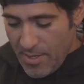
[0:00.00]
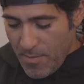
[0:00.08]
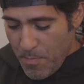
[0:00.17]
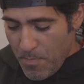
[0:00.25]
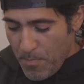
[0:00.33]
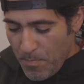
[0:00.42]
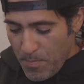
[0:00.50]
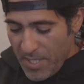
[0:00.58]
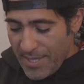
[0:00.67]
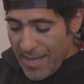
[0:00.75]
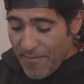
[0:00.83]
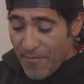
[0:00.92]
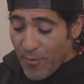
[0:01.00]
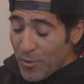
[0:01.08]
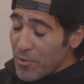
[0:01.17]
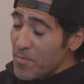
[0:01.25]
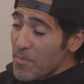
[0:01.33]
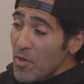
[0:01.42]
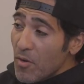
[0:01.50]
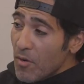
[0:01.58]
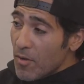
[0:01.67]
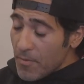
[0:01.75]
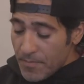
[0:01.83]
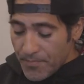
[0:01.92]
Wow. But that first
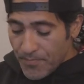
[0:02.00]
mural